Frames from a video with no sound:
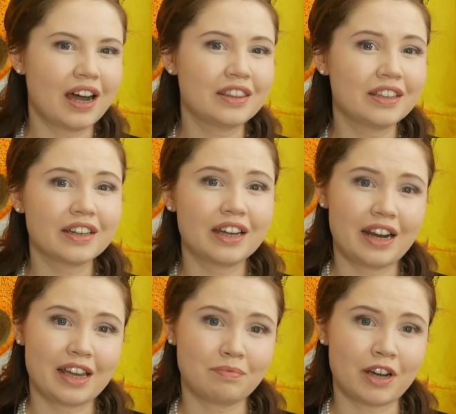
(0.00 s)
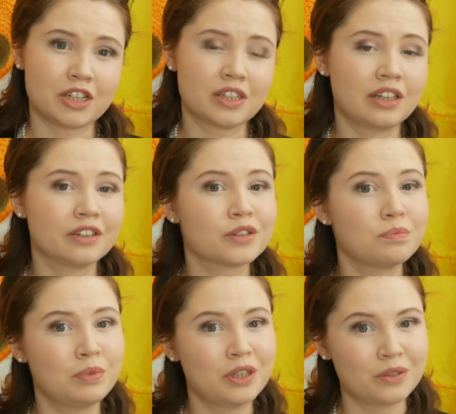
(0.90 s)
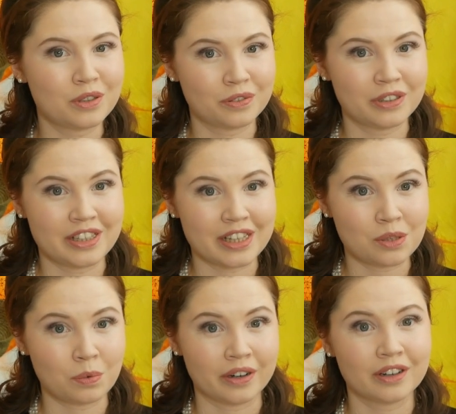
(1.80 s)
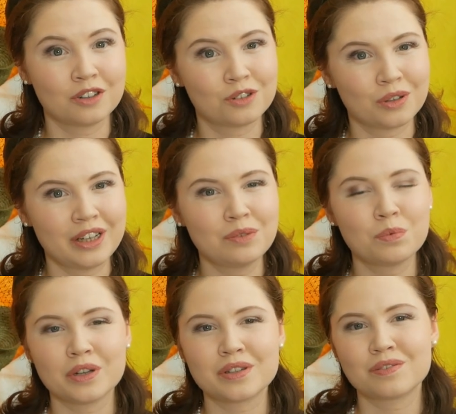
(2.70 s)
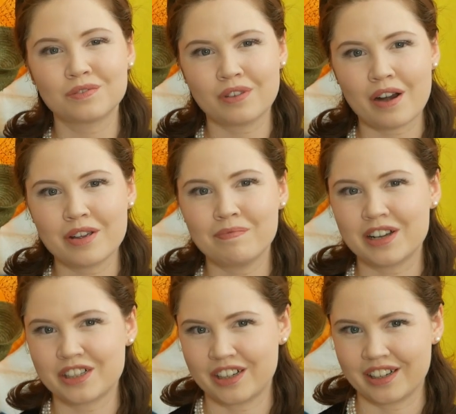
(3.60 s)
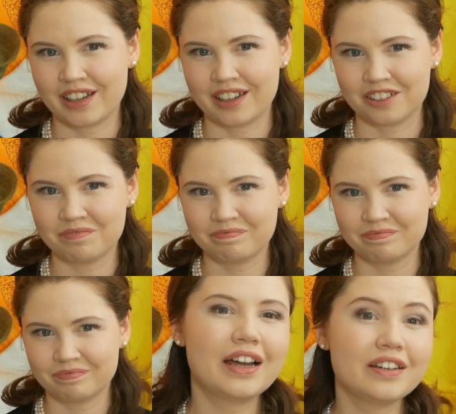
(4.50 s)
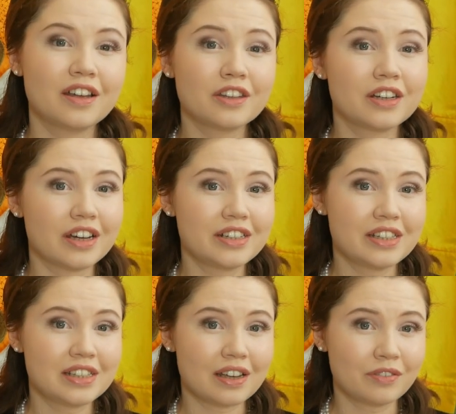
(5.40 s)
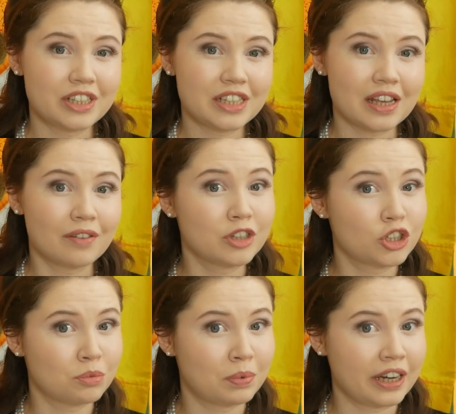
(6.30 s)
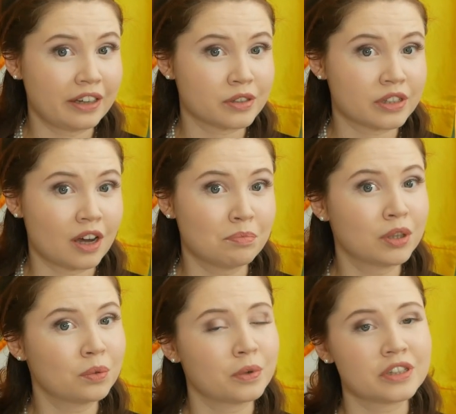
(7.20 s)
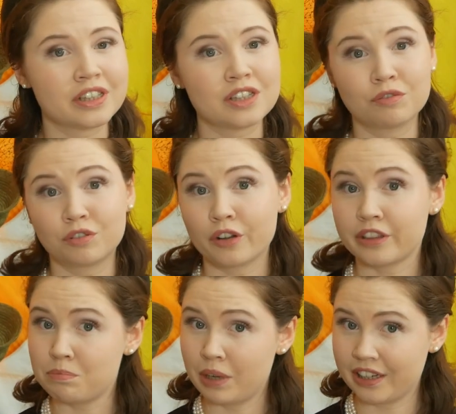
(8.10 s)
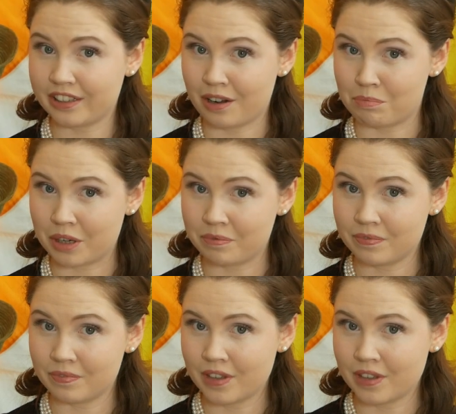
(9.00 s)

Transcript: I think Her Late Majesty looks beautiful in this one. Green was very much her colour. Another 1977 Jubilee ensemble was this frothy pink number.